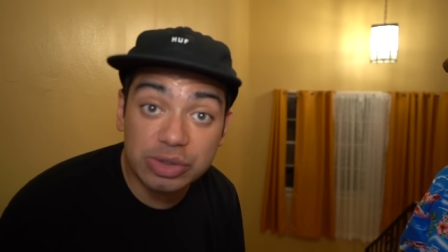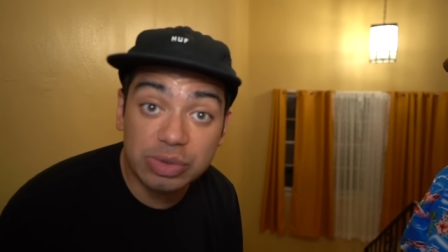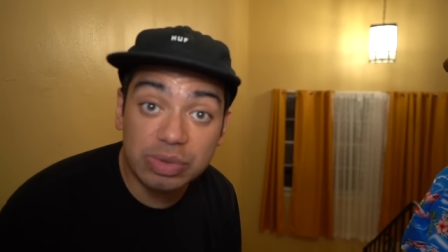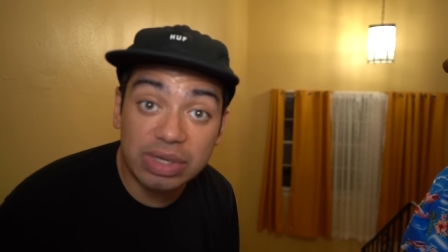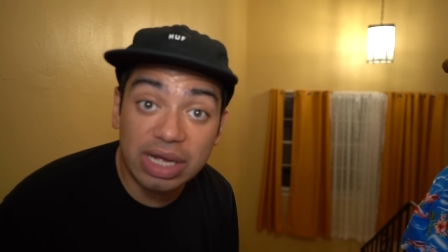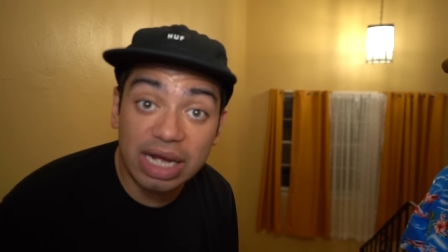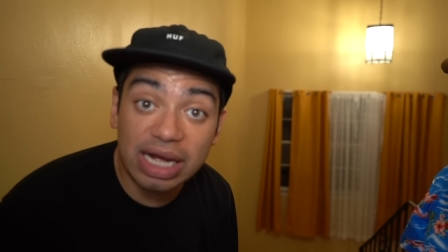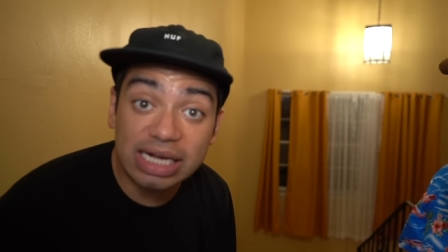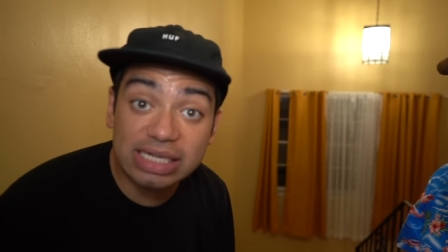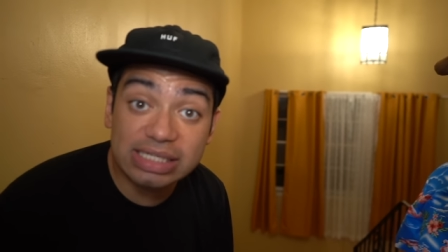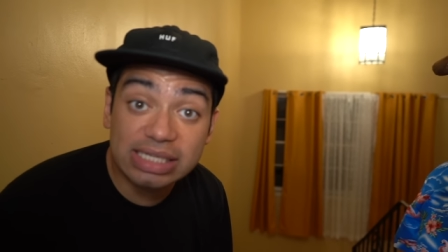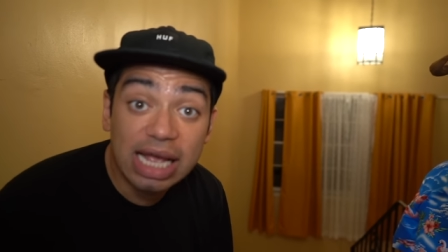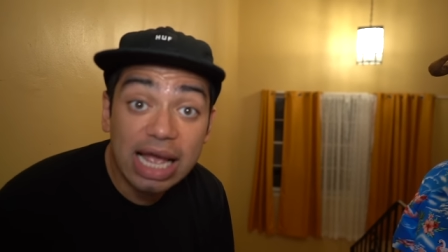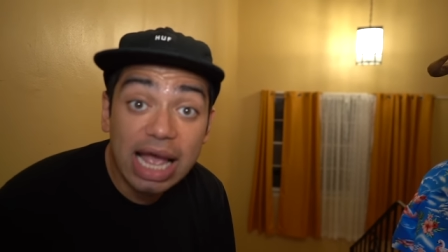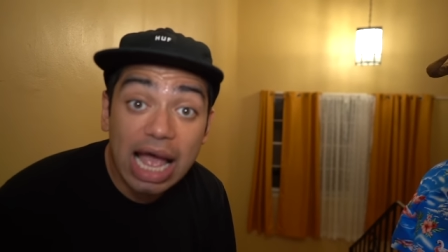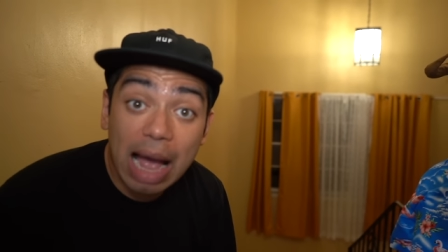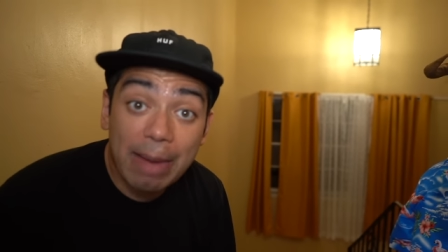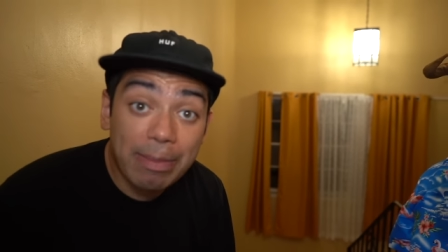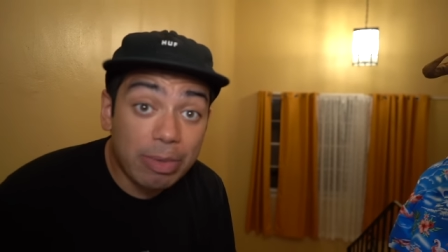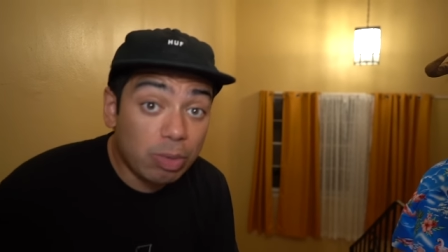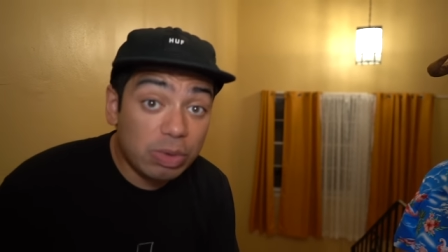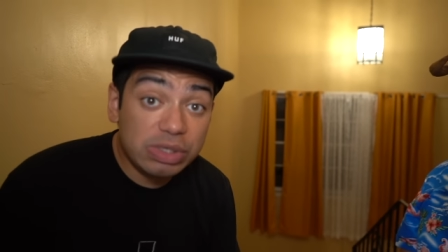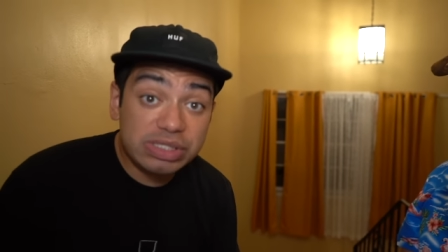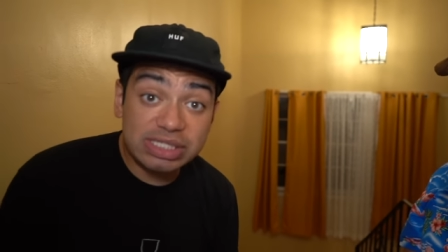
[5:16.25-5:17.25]
you guys. I
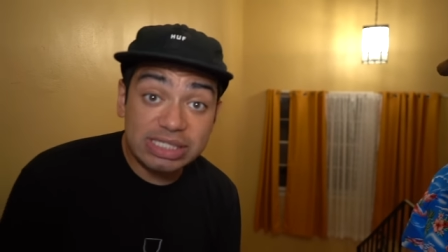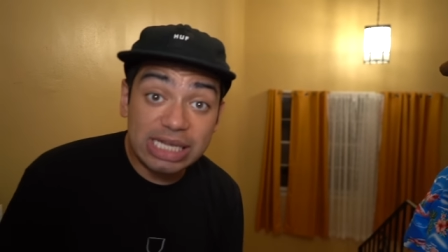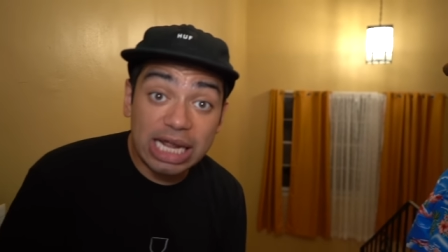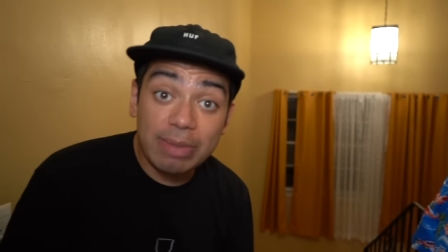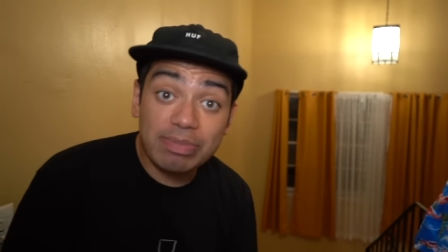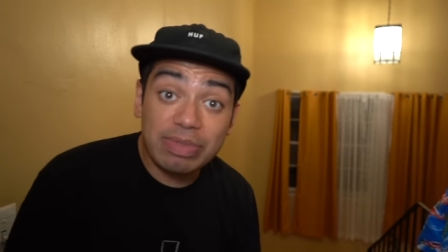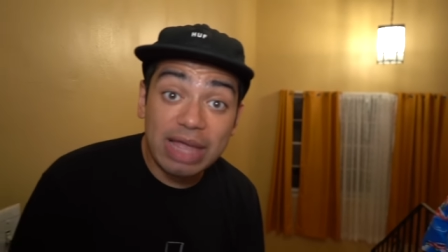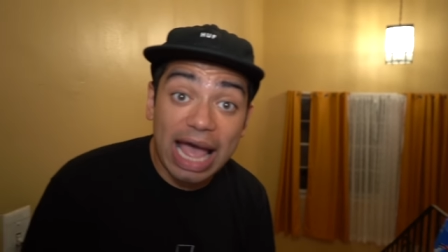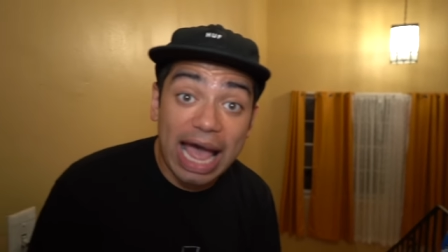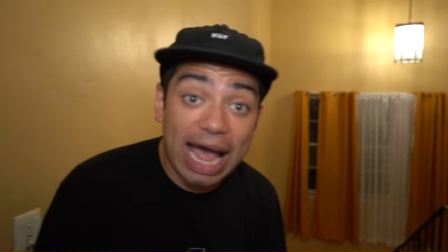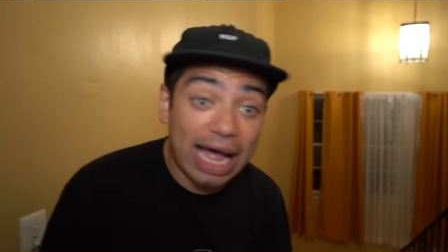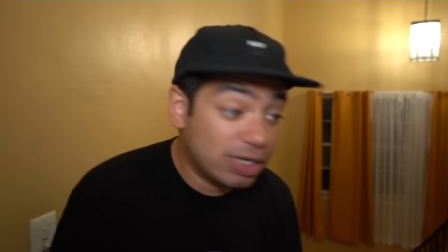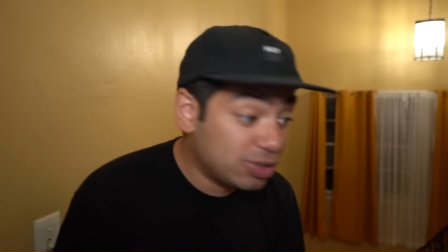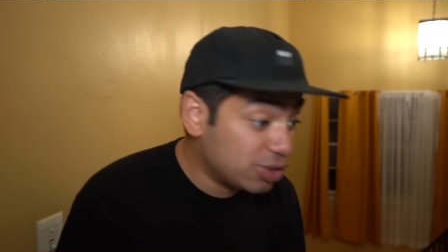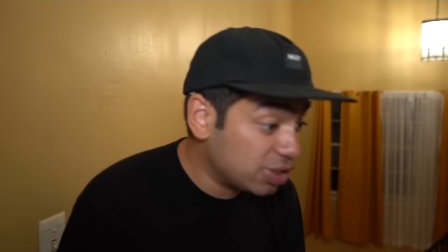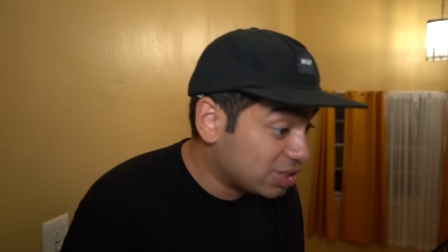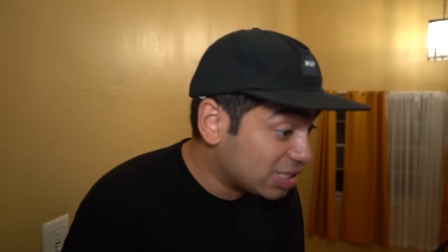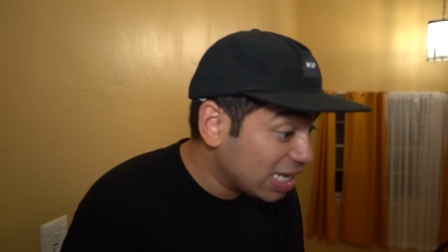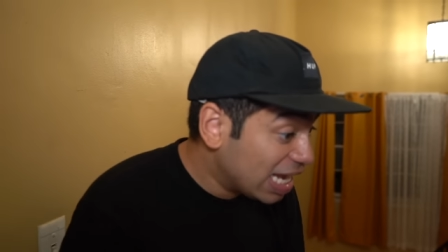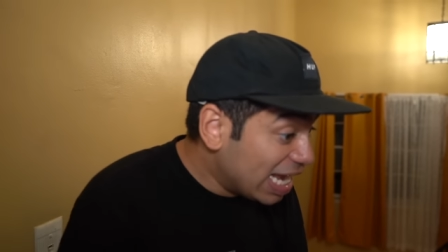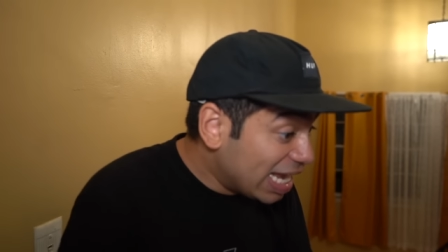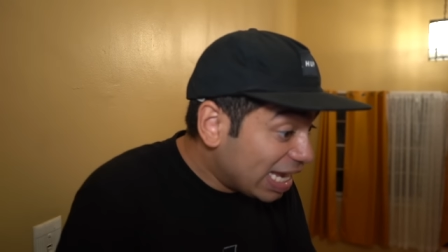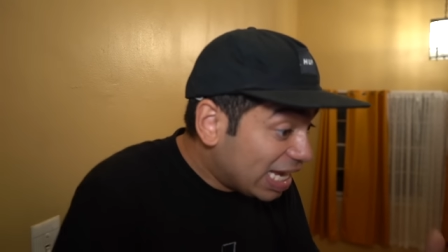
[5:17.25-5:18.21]
mean, we sent him the address.